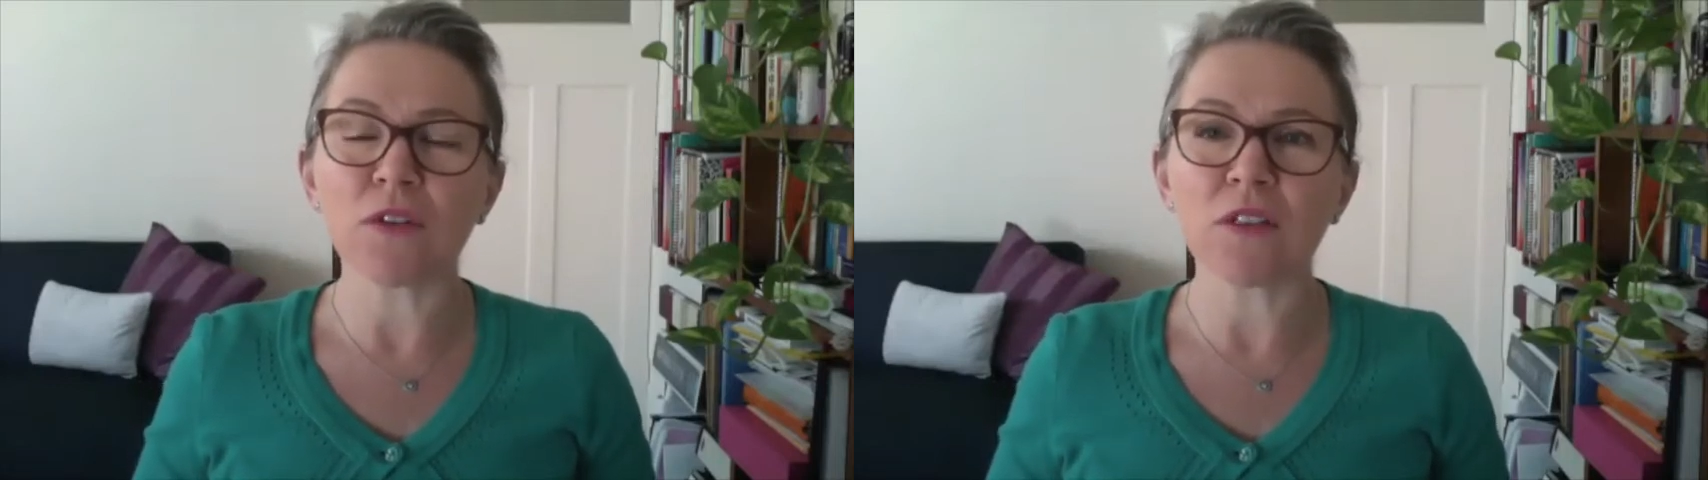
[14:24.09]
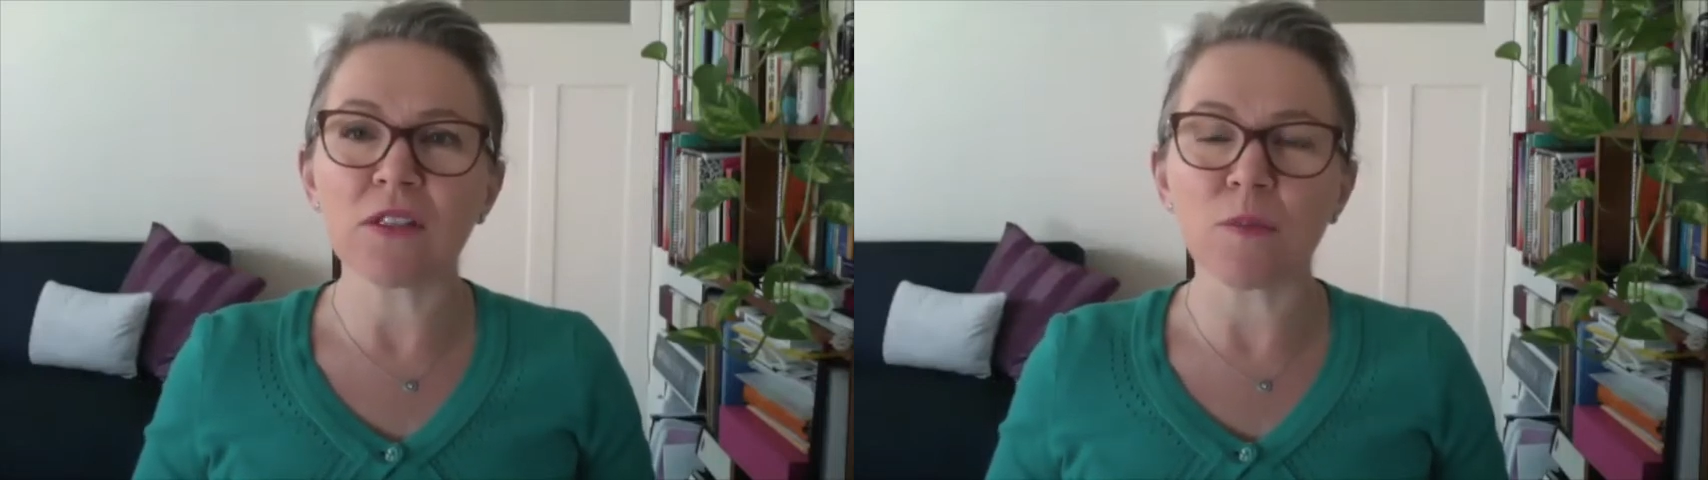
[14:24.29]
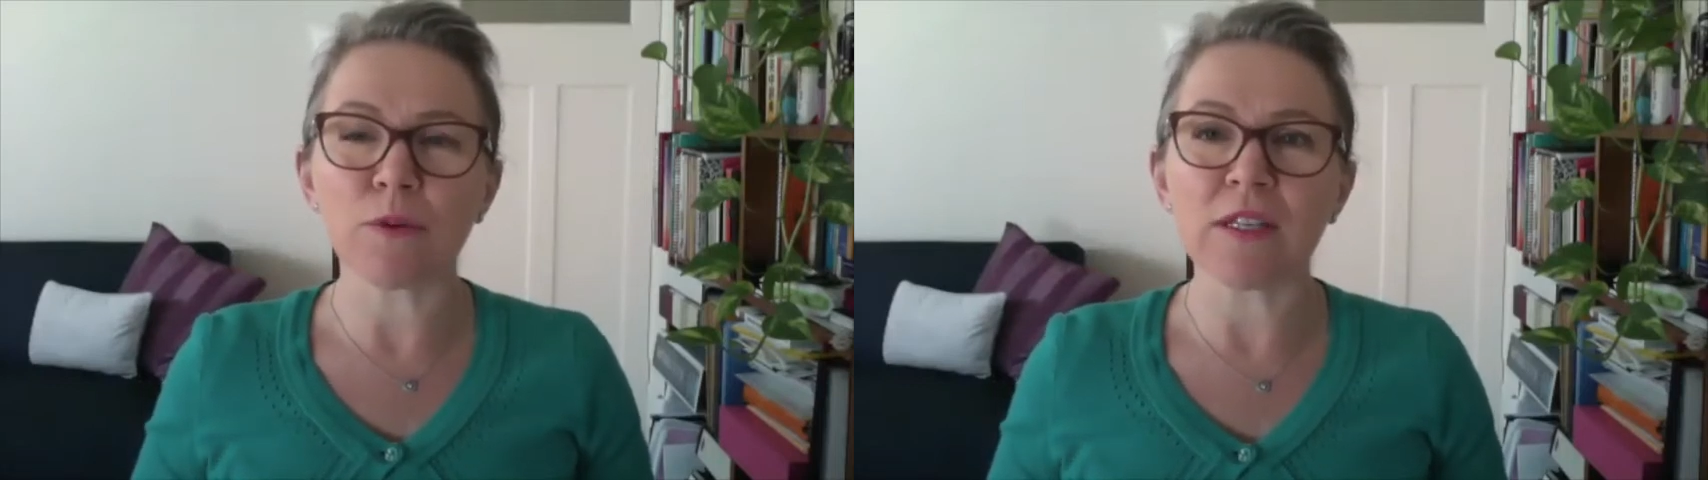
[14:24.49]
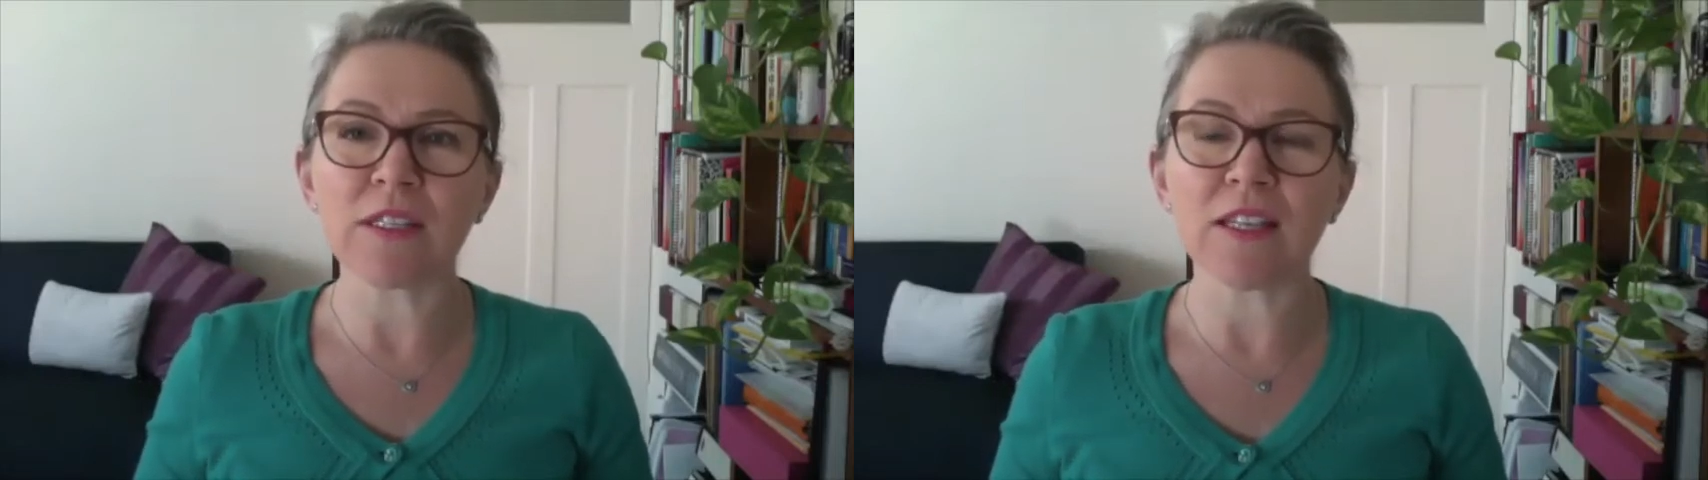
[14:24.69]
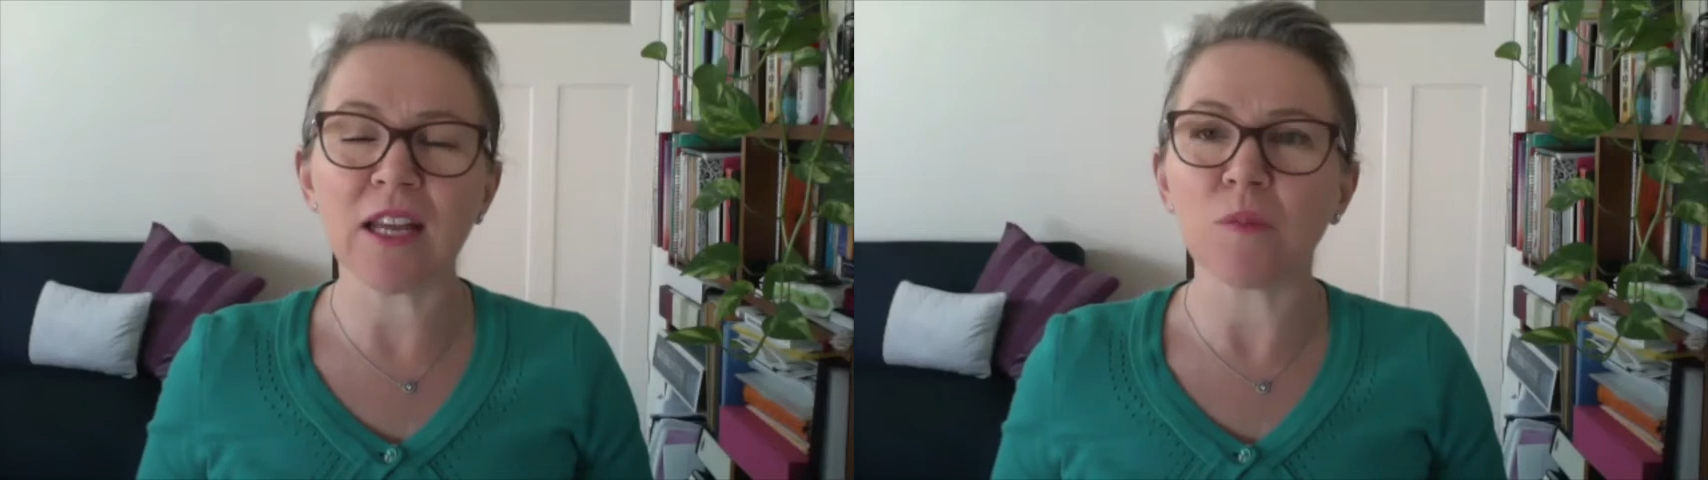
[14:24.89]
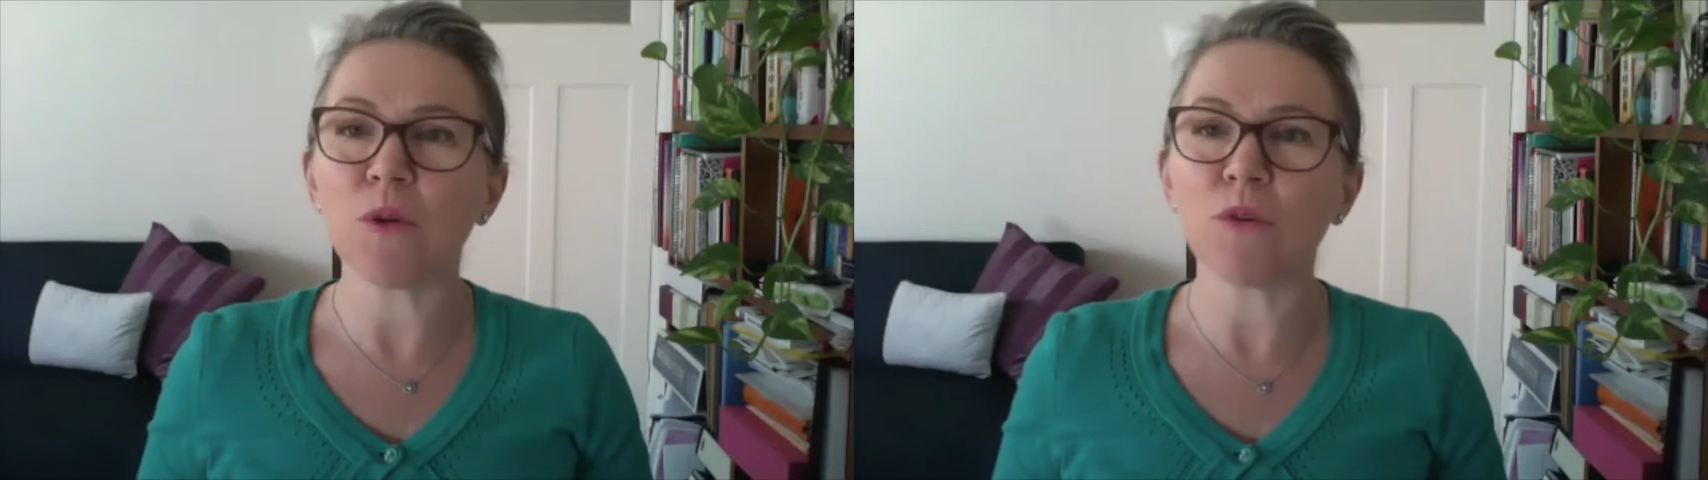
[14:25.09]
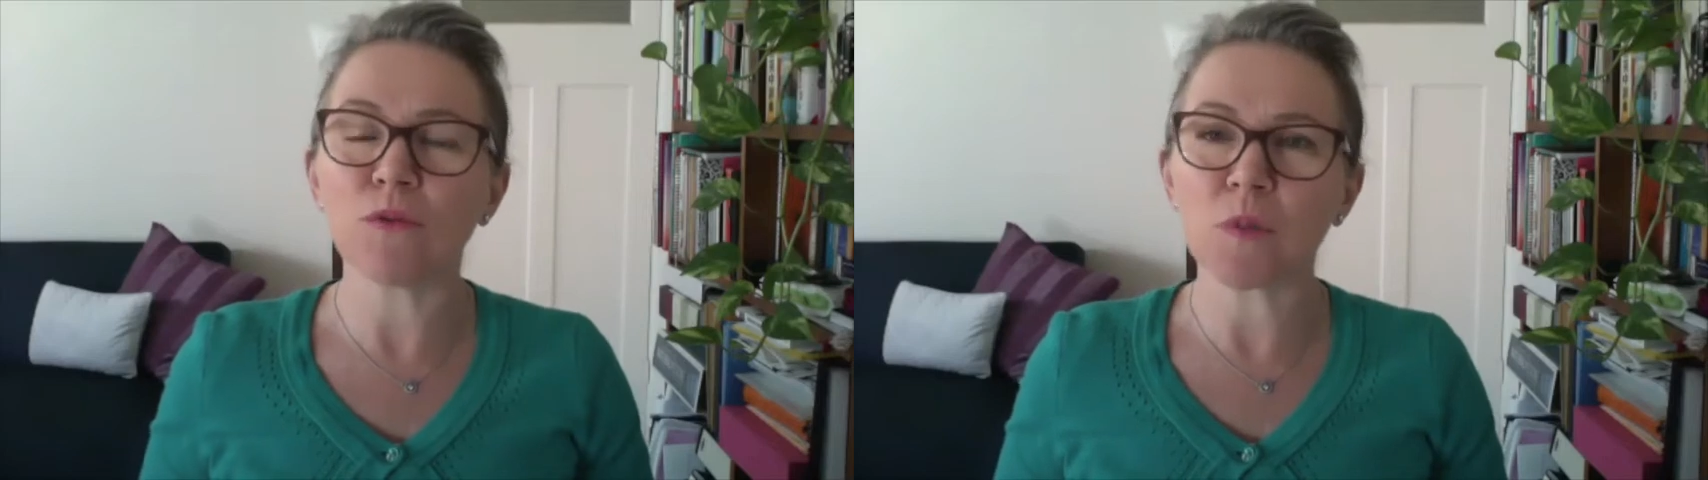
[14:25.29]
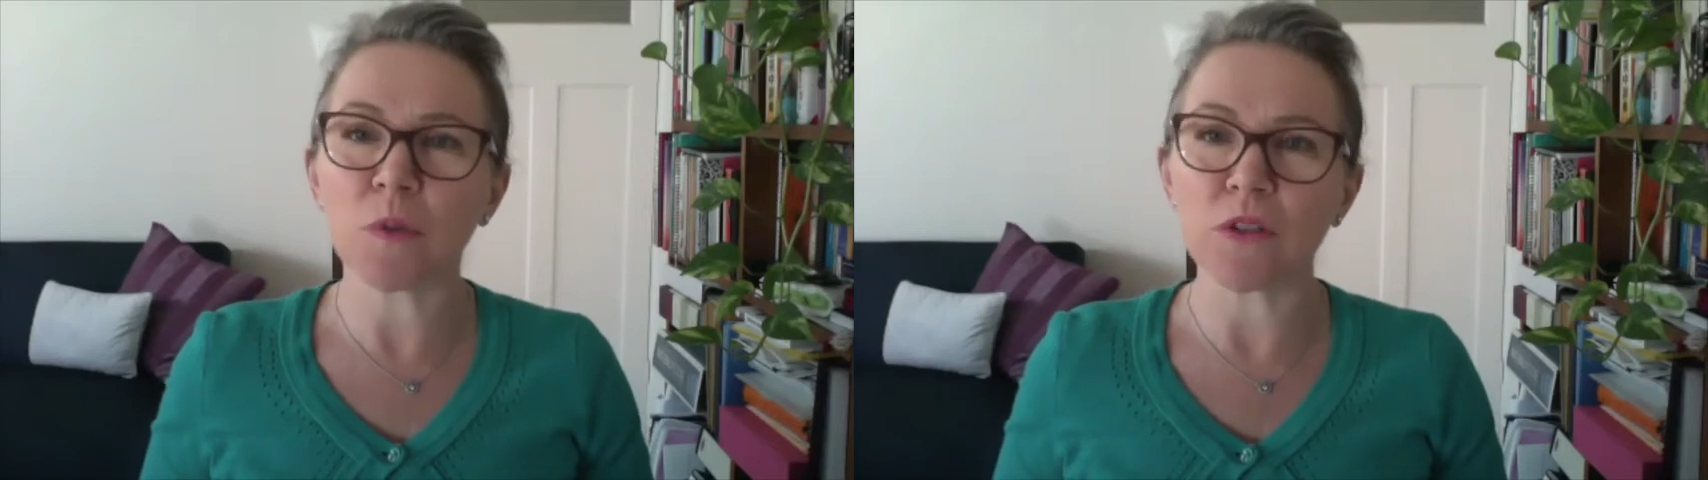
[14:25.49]
suppressing that immune
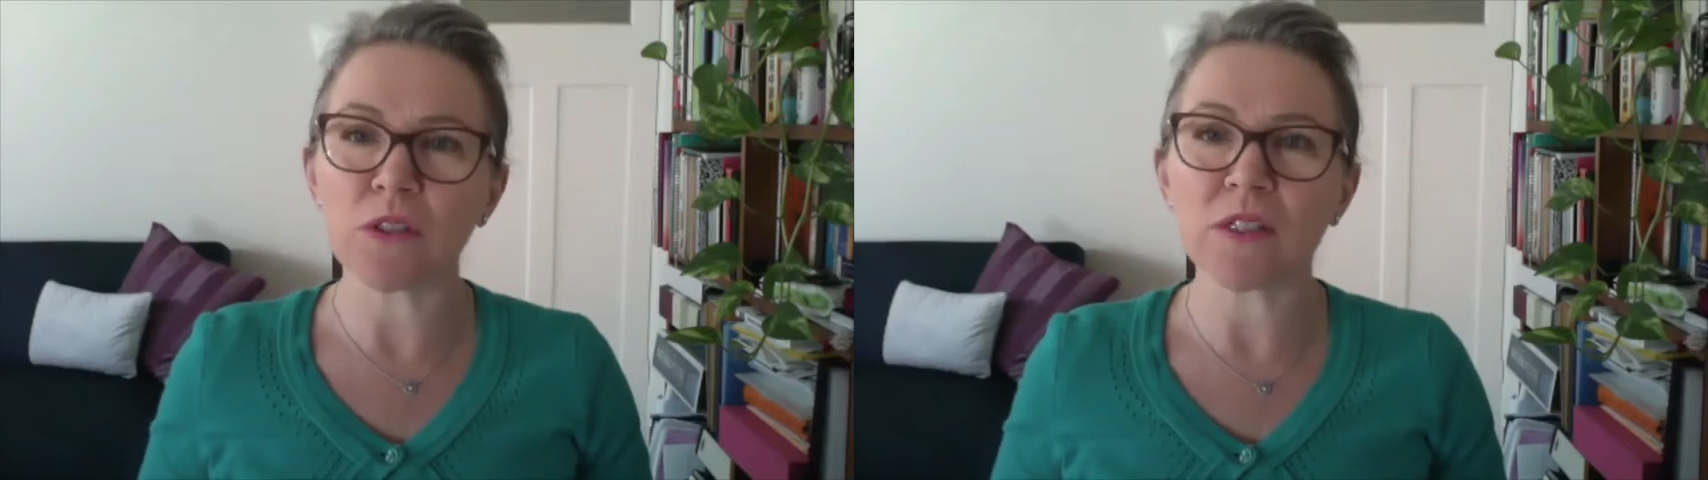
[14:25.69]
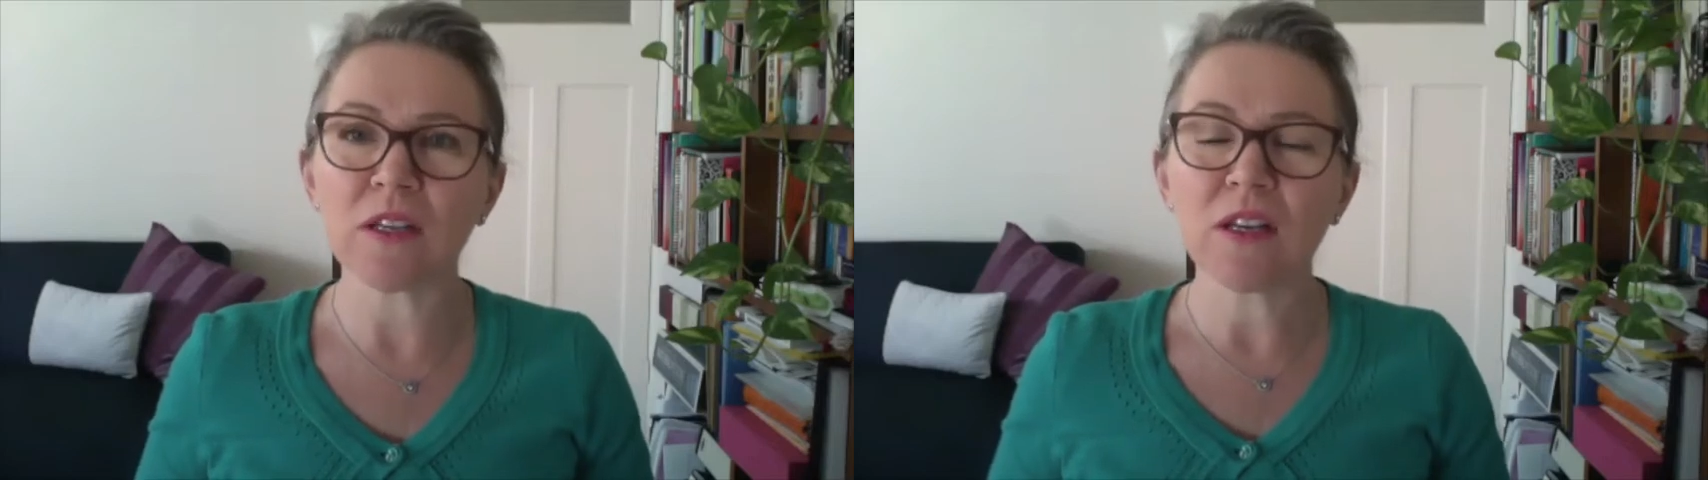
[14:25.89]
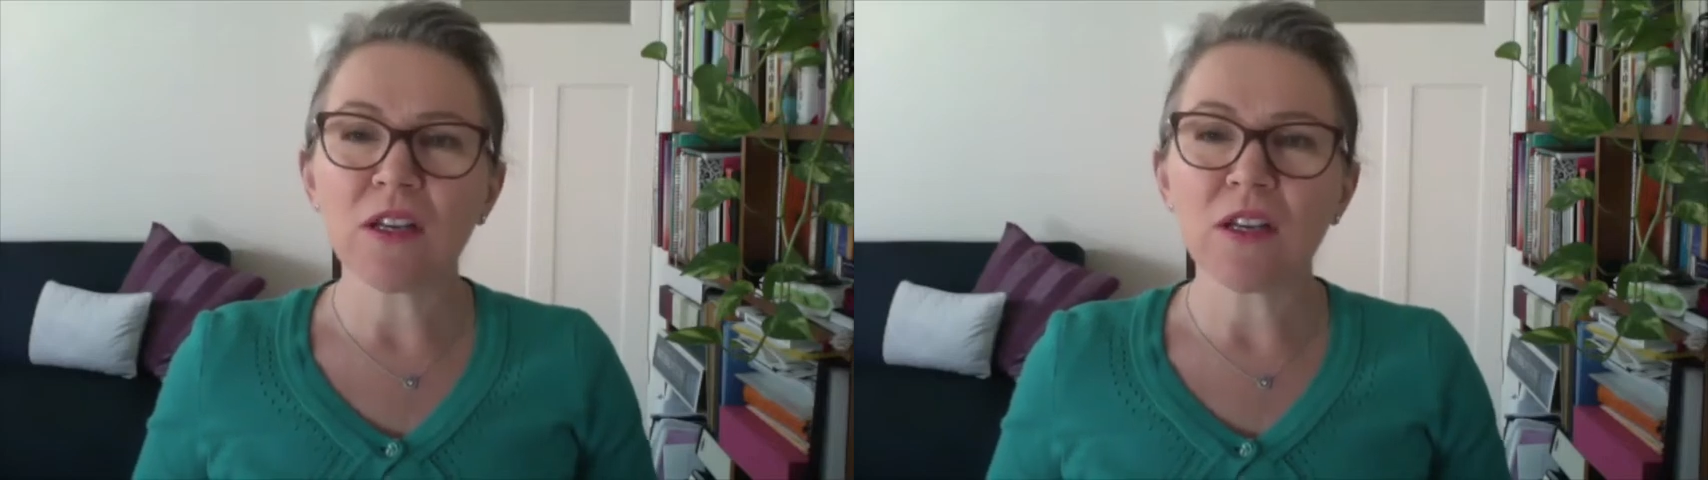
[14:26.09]
response.